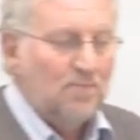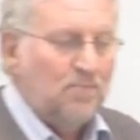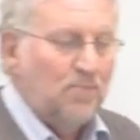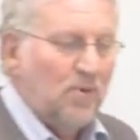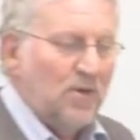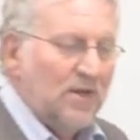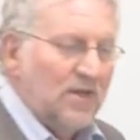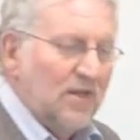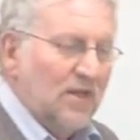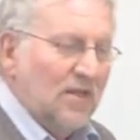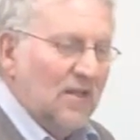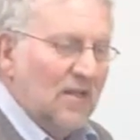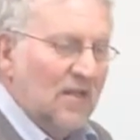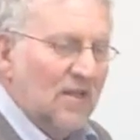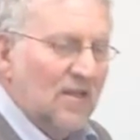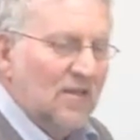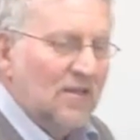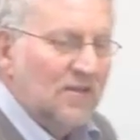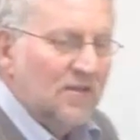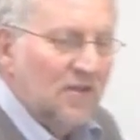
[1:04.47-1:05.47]
But
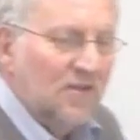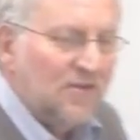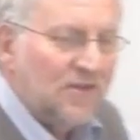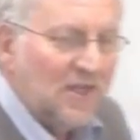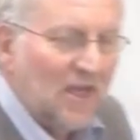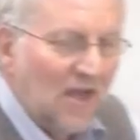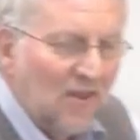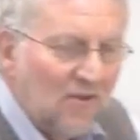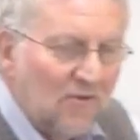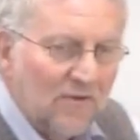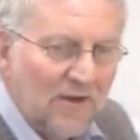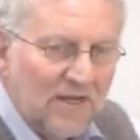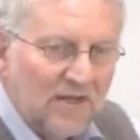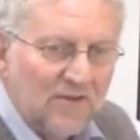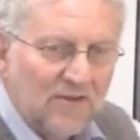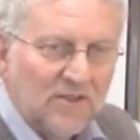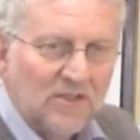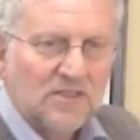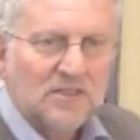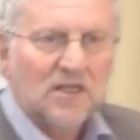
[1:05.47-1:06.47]
at the other end
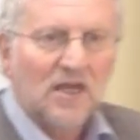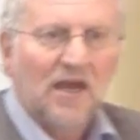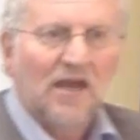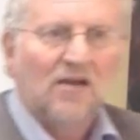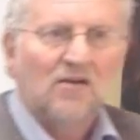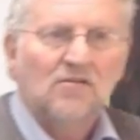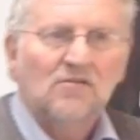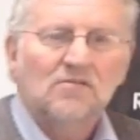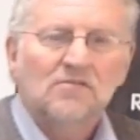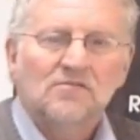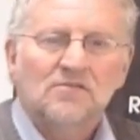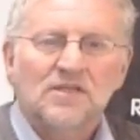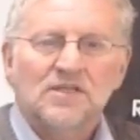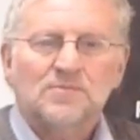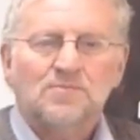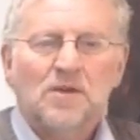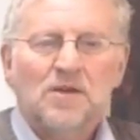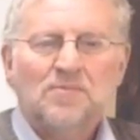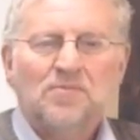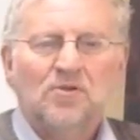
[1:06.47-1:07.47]
of the scale, there's
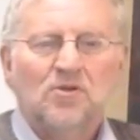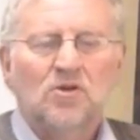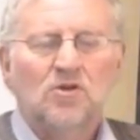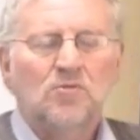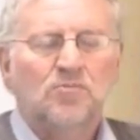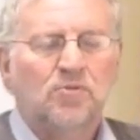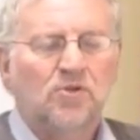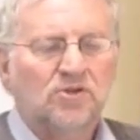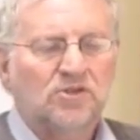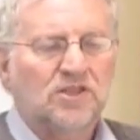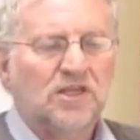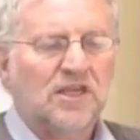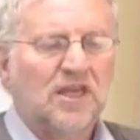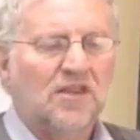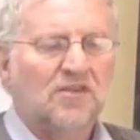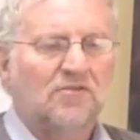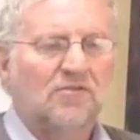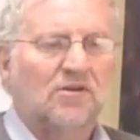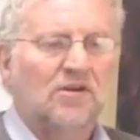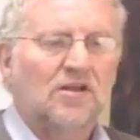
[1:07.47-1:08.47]
people who put
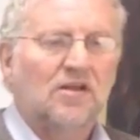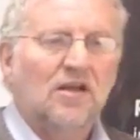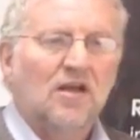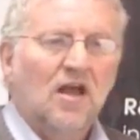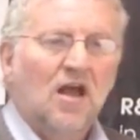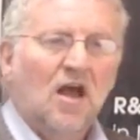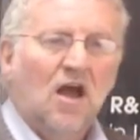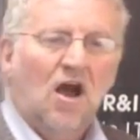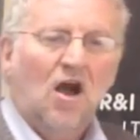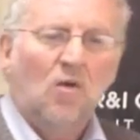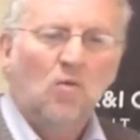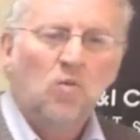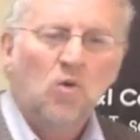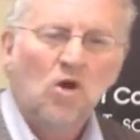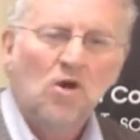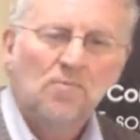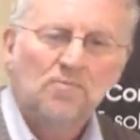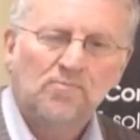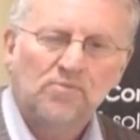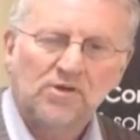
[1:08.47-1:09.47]
together a
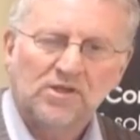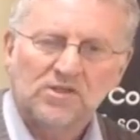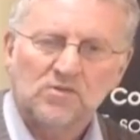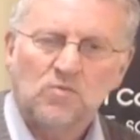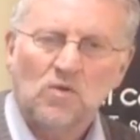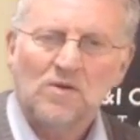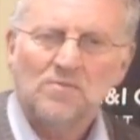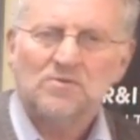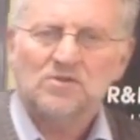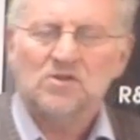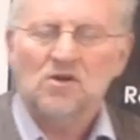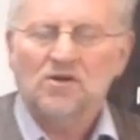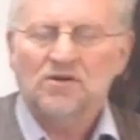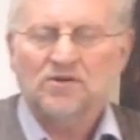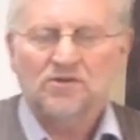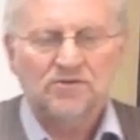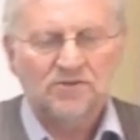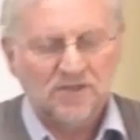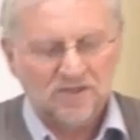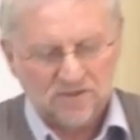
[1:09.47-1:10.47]
WordPress website
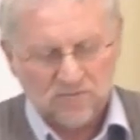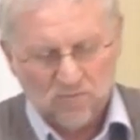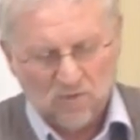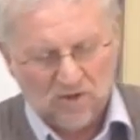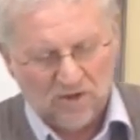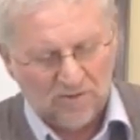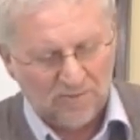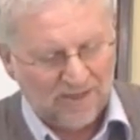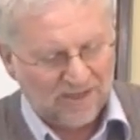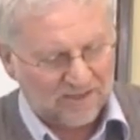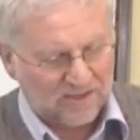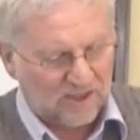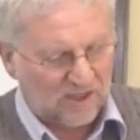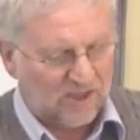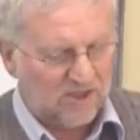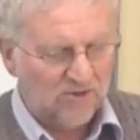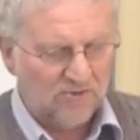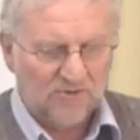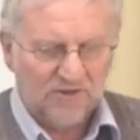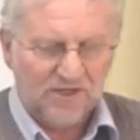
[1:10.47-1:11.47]
who doesn't worry about
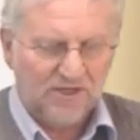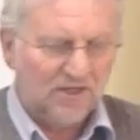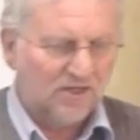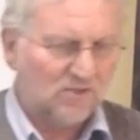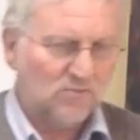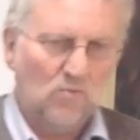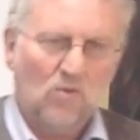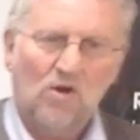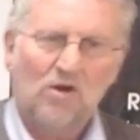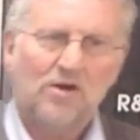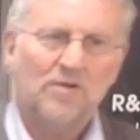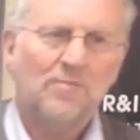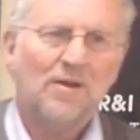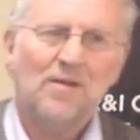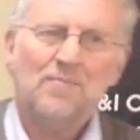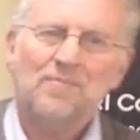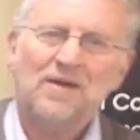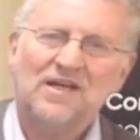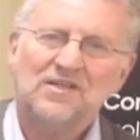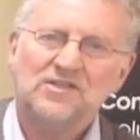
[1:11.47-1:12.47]
security, doesn't worry
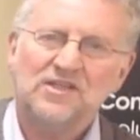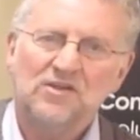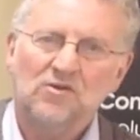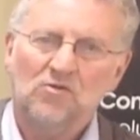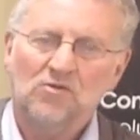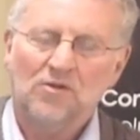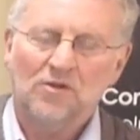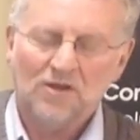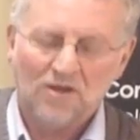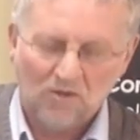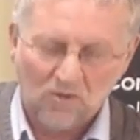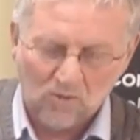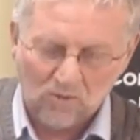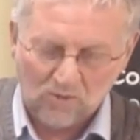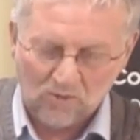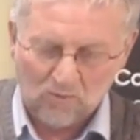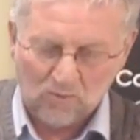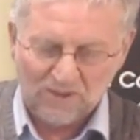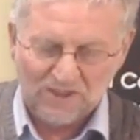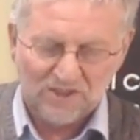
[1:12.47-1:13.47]
about patching all
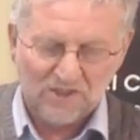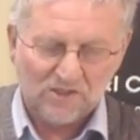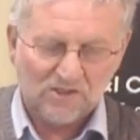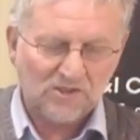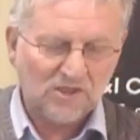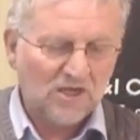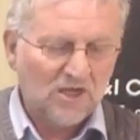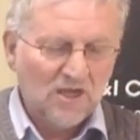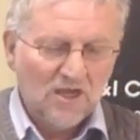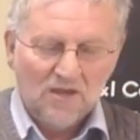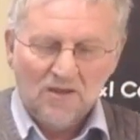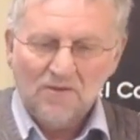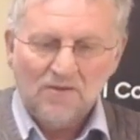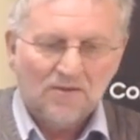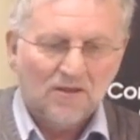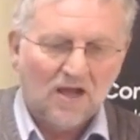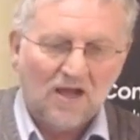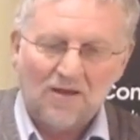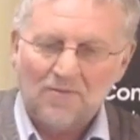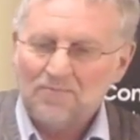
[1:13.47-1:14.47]
the widgets,
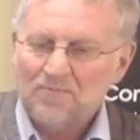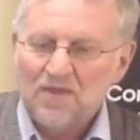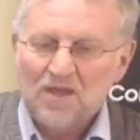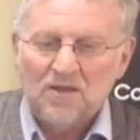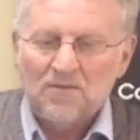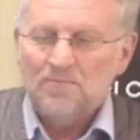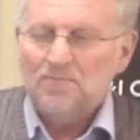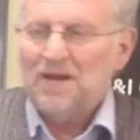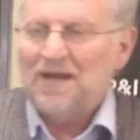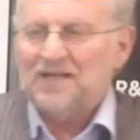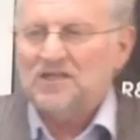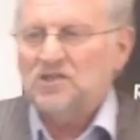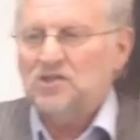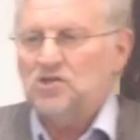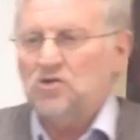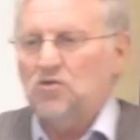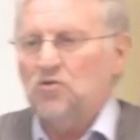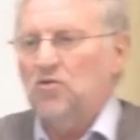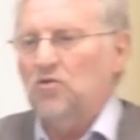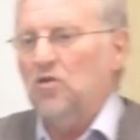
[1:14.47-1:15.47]
making
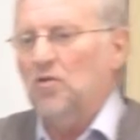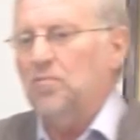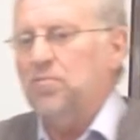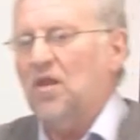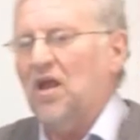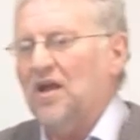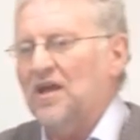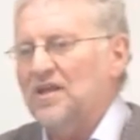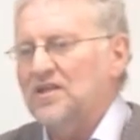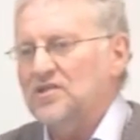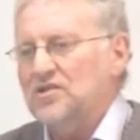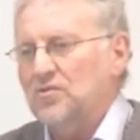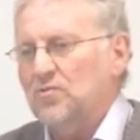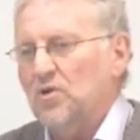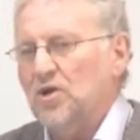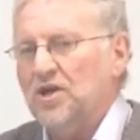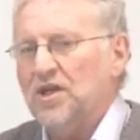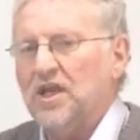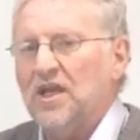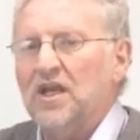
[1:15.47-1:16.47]
sure all the plugins are
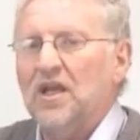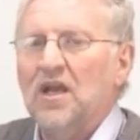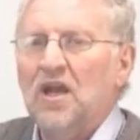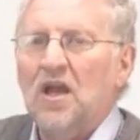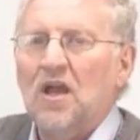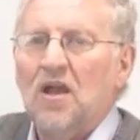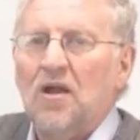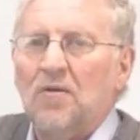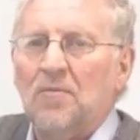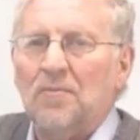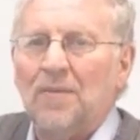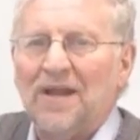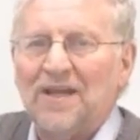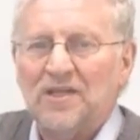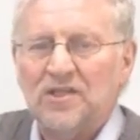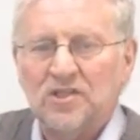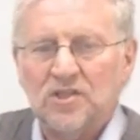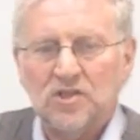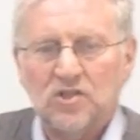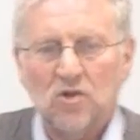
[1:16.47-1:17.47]
working,
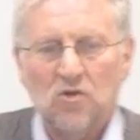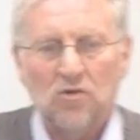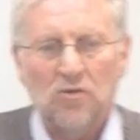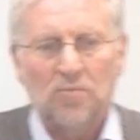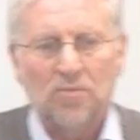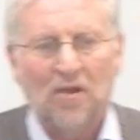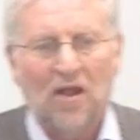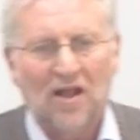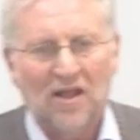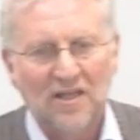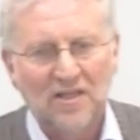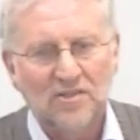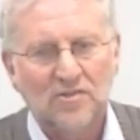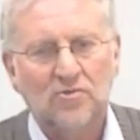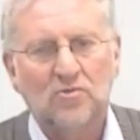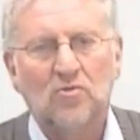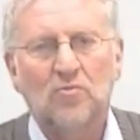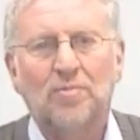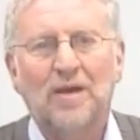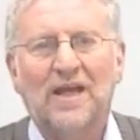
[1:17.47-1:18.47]
making sure the plugins
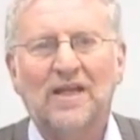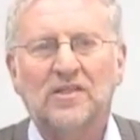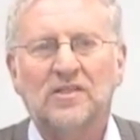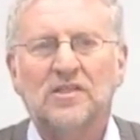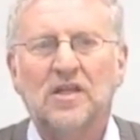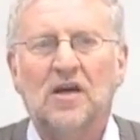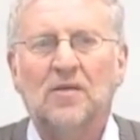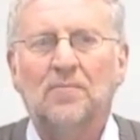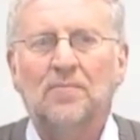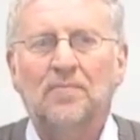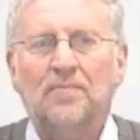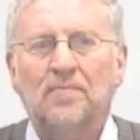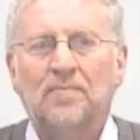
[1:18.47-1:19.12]
are all patched up.